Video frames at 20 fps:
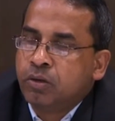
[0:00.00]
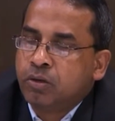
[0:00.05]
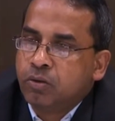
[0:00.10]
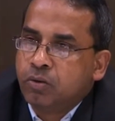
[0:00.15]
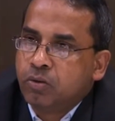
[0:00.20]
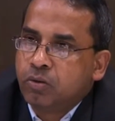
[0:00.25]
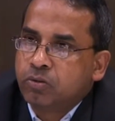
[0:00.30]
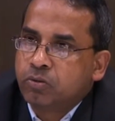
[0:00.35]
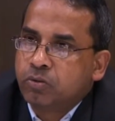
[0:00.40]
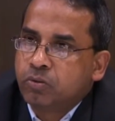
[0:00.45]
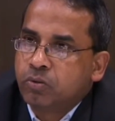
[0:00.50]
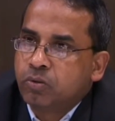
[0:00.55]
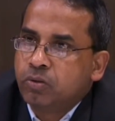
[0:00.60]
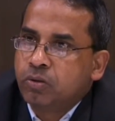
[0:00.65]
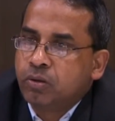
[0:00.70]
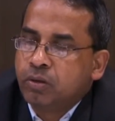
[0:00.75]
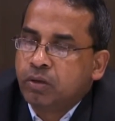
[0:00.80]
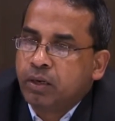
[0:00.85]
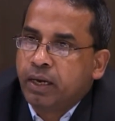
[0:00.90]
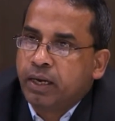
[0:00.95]
go
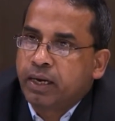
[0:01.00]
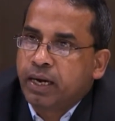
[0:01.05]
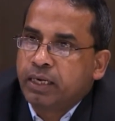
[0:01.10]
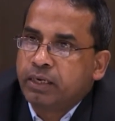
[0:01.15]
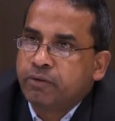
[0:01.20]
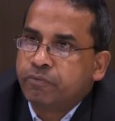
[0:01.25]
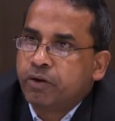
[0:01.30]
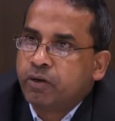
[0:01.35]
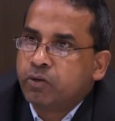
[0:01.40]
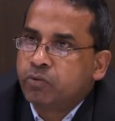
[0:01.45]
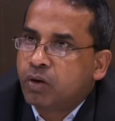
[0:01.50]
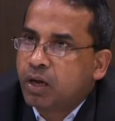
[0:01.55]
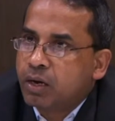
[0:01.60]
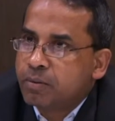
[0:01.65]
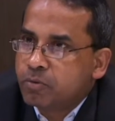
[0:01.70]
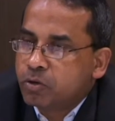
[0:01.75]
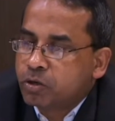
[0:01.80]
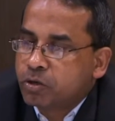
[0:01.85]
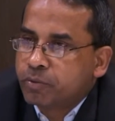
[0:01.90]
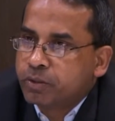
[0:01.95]
through a kind of a
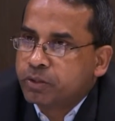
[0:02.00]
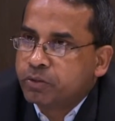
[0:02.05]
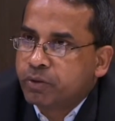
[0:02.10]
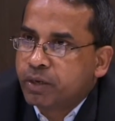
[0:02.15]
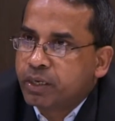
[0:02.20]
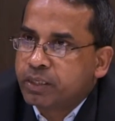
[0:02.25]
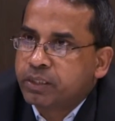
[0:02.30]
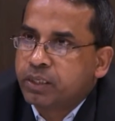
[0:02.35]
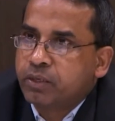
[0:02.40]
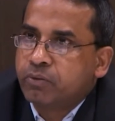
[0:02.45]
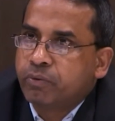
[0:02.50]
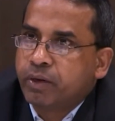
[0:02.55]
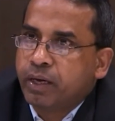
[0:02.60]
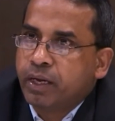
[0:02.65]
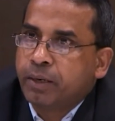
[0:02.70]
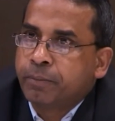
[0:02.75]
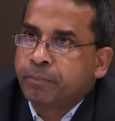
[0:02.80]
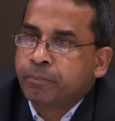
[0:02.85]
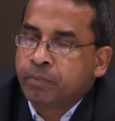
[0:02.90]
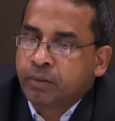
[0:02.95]
dual mode of education
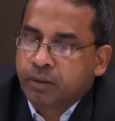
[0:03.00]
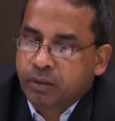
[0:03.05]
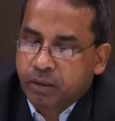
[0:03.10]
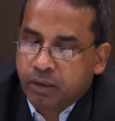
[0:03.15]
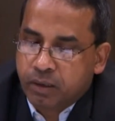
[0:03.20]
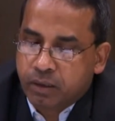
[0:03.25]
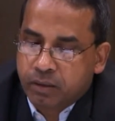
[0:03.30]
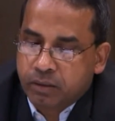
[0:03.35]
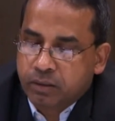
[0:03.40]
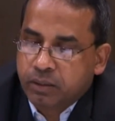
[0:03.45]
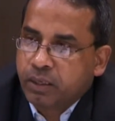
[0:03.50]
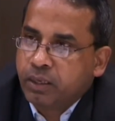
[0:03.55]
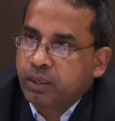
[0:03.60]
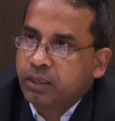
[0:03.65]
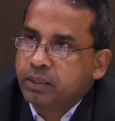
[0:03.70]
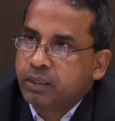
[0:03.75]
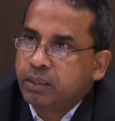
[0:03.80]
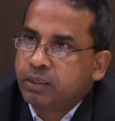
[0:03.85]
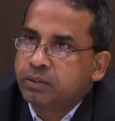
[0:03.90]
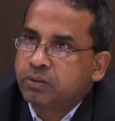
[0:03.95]
where
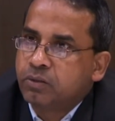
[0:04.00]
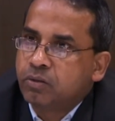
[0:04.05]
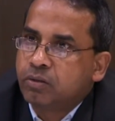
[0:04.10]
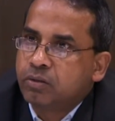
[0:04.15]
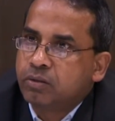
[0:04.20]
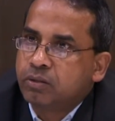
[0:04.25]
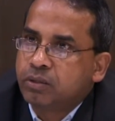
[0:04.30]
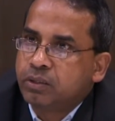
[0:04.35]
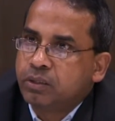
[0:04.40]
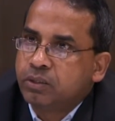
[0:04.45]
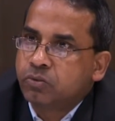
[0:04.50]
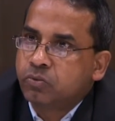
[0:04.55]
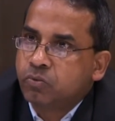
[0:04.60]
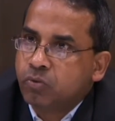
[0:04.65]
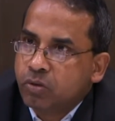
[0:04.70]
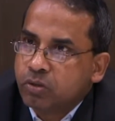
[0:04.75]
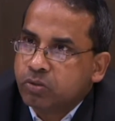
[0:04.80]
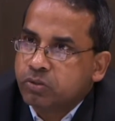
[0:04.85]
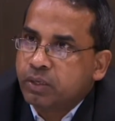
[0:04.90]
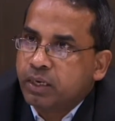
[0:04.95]
the so-called the
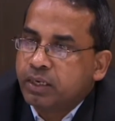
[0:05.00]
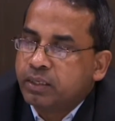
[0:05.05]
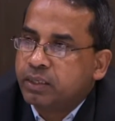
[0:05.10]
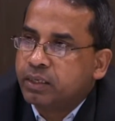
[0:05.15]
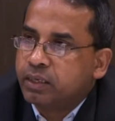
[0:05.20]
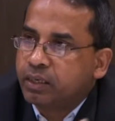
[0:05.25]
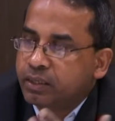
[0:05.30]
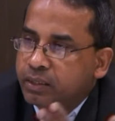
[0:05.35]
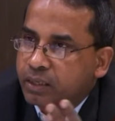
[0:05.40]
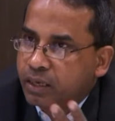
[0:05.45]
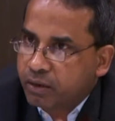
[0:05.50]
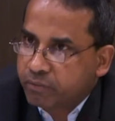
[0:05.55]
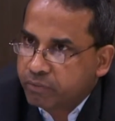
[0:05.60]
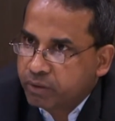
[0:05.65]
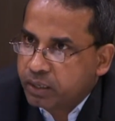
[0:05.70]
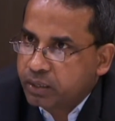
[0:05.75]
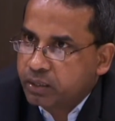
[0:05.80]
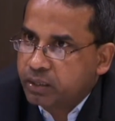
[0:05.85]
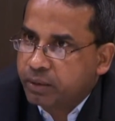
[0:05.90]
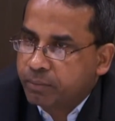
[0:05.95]
schools in the
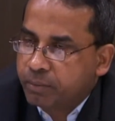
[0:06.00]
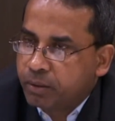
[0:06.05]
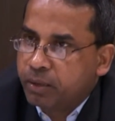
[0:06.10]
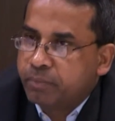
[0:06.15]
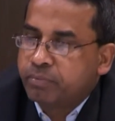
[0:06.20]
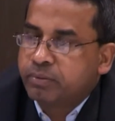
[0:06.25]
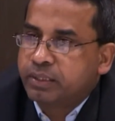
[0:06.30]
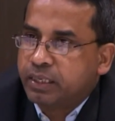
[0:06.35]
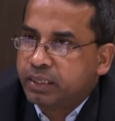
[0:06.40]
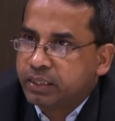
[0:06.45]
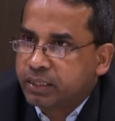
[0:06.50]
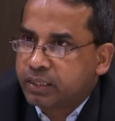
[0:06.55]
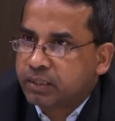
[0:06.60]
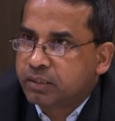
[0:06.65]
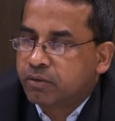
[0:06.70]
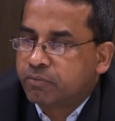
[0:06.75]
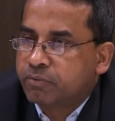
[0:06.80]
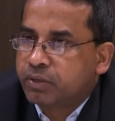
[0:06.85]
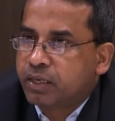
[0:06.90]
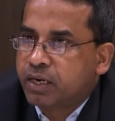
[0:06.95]
urban developed
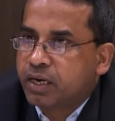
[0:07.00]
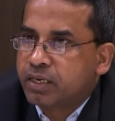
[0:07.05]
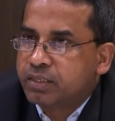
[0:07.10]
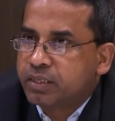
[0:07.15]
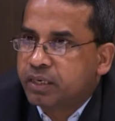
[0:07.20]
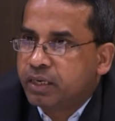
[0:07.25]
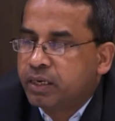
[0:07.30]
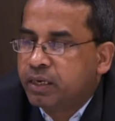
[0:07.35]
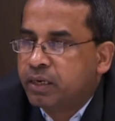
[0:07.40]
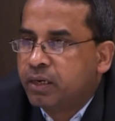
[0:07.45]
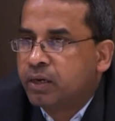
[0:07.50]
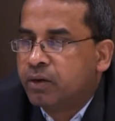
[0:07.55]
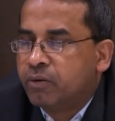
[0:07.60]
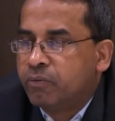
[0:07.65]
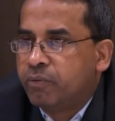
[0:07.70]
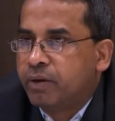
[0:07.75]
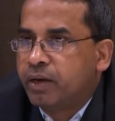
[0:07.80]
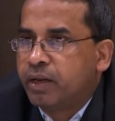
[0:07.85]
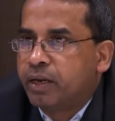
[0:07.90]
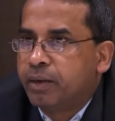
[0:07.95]
centers of the country
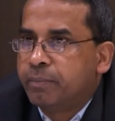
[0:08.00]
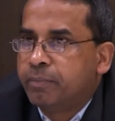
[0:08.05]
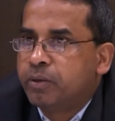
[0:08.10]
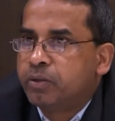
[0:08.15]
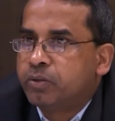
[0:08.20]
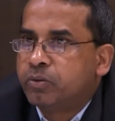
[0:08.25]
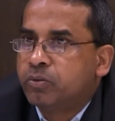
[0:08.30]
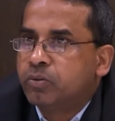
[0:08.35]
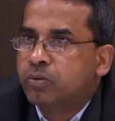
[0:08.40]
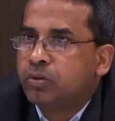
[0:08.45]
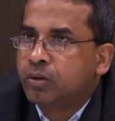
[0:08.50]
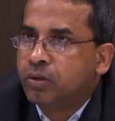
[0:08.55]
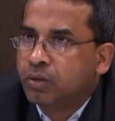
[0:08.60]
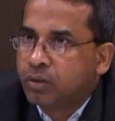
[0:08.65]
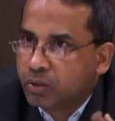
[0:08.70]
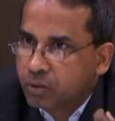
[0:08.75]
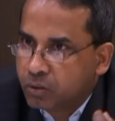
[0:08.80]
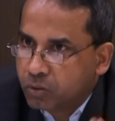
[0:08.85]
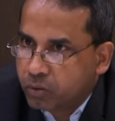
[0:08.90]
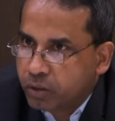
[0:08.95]
were able to
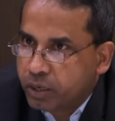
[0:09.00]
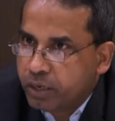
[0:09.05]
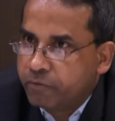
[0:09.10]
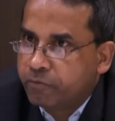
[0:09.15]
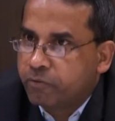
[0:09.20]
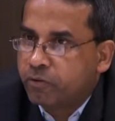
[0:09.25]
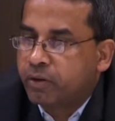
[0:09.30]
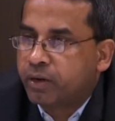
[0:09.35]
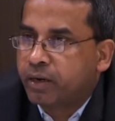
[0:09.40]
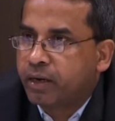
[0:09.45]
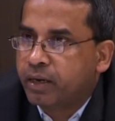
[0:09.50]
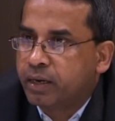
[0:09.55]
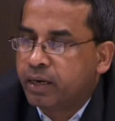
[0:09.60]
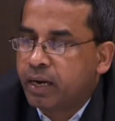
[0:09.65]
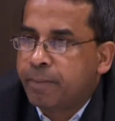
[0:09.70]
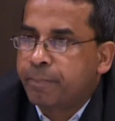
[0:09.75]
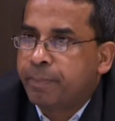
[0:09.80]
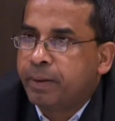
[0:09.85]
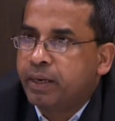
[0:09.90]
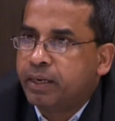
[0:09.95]
go in for a
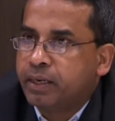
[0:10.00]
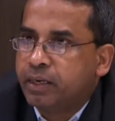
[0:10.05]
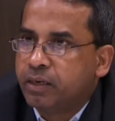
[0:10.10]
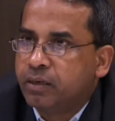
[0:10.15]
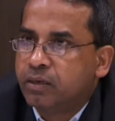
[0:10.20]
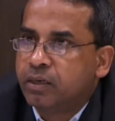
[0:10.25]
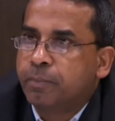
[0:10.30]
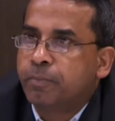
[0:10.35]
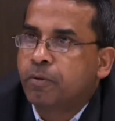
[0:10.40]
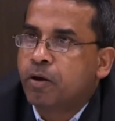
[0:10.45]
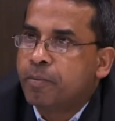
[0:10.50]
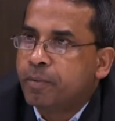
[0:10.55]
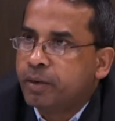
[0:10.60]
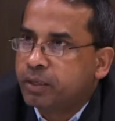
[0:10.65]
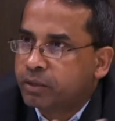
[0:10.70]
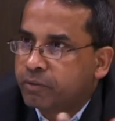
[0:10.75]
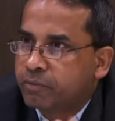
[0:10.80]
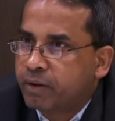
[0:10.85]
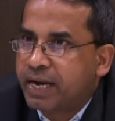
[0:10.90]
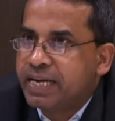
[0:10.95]
rapid
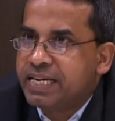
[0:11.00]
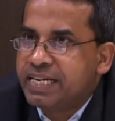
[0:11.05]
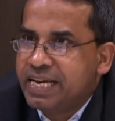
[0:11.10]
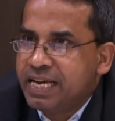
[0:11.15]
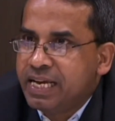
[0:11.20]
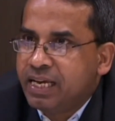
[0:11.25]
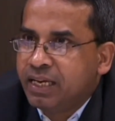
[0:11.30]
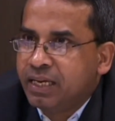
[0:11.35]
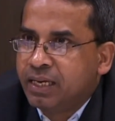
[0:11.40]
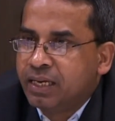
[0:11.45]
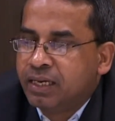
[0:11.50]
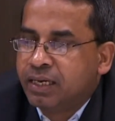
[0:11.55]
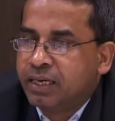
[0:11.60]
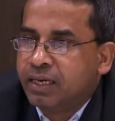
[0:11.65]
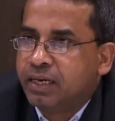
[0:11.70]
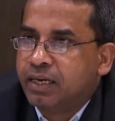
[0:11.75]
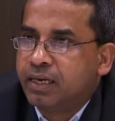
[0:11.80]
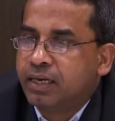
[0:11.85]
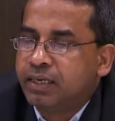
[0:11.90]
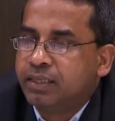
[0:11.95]
deployment of IT
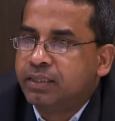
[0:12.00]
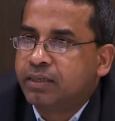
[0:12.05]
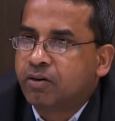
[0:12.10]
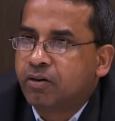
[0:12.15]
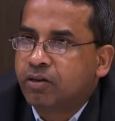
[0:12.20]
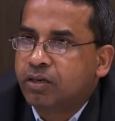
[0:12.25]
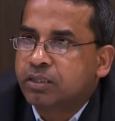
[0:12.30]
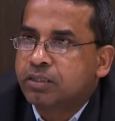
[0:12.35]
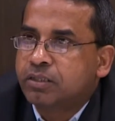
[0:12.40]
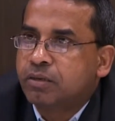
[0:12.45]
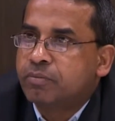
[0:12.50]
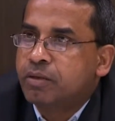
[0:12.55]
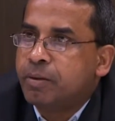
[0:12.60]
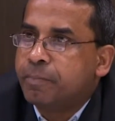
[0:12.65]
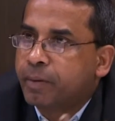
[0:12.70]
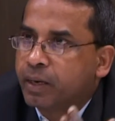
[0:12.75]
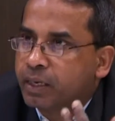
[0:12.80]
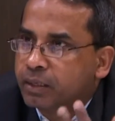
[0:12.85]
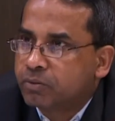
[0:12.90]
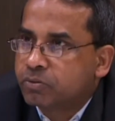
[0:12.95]
in the context of the
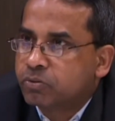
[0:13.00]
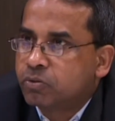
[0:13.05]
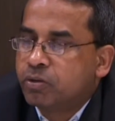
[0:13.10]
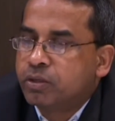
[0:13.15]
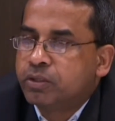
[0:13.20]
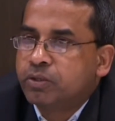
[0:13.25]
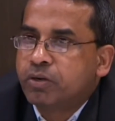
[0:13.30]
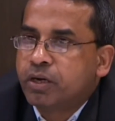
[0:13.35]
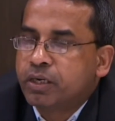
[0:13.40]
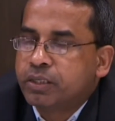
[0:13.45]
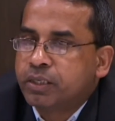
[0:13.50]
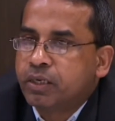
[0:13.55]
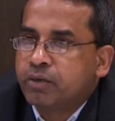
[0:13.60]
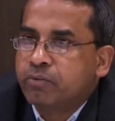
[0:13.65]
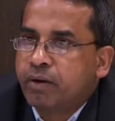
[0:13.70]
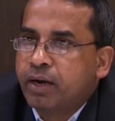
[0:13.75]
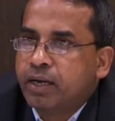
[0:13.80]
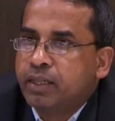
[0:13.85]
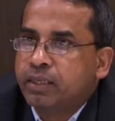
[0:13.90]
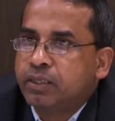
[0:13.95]
imparting of school
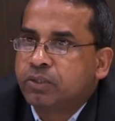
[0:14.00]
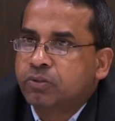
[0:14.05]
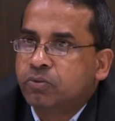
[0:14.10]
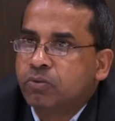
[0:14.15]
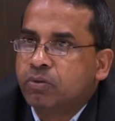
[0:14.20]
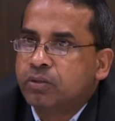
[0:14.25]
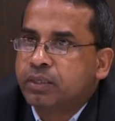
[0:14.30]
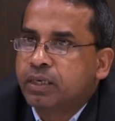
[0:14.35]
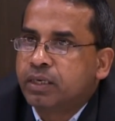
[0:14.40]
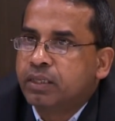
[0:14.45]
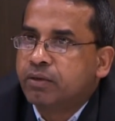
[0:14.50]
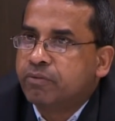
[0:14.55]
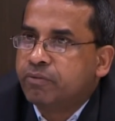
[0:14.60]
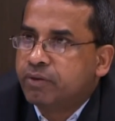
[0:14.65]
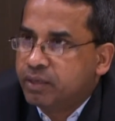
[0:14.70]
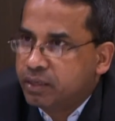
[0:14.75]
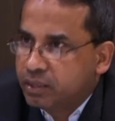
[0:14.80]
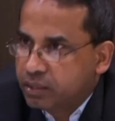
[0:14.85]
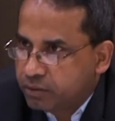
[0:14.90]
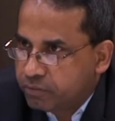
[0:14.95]
education, while the schools at
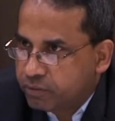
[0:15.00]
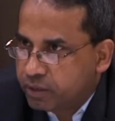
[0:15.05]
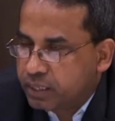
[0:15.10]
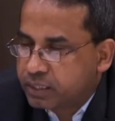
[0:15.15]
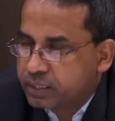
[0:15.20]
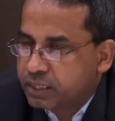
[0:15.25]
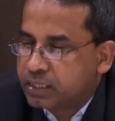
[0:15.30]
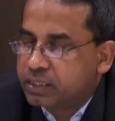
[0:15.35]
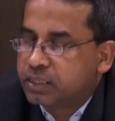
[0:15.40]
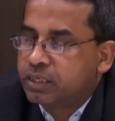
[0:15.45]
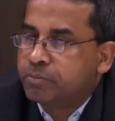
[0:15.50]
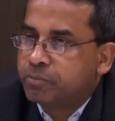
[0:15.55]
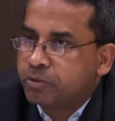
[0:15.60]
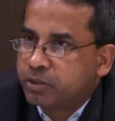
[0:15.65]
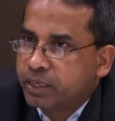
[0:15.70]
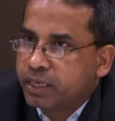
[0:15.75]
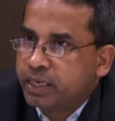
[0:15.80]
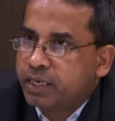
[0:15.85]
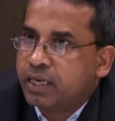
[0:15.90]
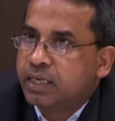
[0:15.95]
the in the villages,
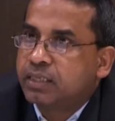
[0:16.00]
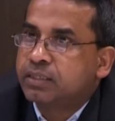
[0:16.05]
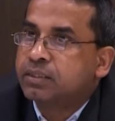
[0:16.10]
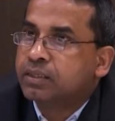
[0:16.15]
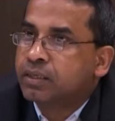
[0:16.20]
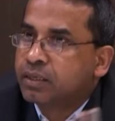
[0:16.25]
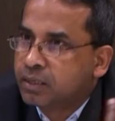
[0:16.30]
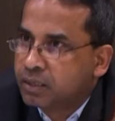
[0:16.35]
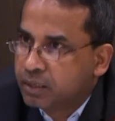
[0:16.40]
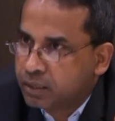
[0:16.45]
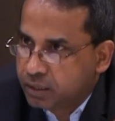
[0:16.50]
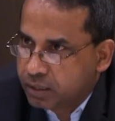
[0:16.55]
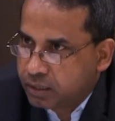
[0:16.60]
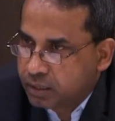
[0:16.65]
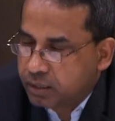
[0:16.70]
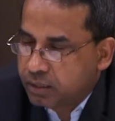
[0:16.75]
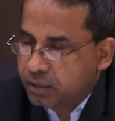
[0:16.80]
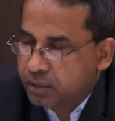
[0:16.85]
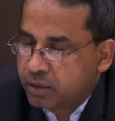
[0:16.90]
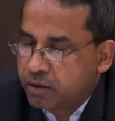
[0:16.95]
remote areas
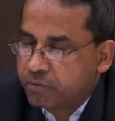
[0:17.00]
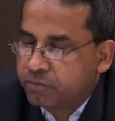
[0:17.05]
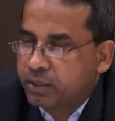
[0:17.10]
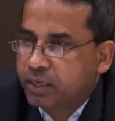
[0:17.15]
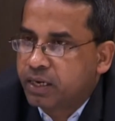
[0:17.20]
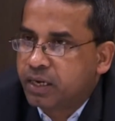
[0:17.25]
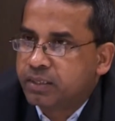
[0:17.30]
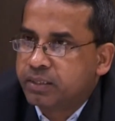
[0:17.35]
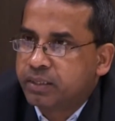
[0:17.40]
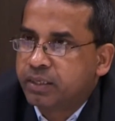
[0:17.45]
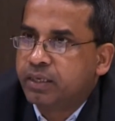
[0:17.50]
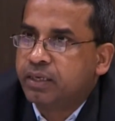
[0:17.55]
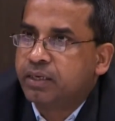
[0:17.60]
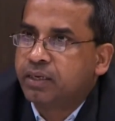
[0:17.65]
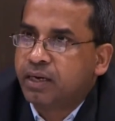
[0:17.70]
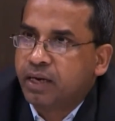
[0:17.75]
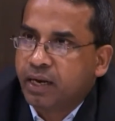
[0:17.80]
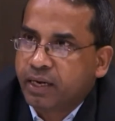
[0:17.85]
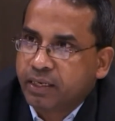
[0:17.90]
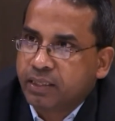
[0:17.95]
of the country,
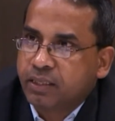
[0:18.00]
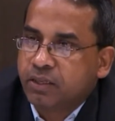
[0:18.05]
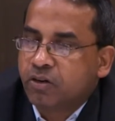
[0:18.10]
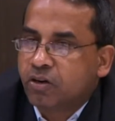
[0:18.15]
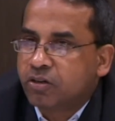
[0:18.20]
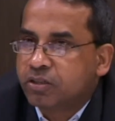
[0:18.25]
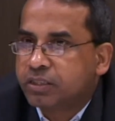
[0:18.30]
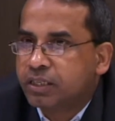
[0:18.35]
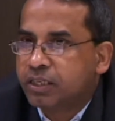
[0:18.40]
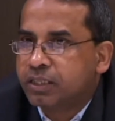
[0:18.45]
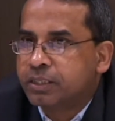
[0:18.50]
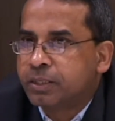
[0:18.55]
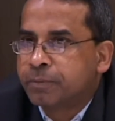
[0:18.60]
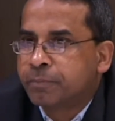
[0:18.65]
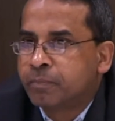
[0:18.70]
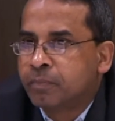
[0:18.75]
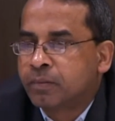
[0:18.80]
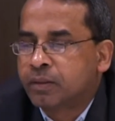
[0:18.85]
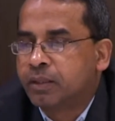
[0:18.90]
like in the northeast,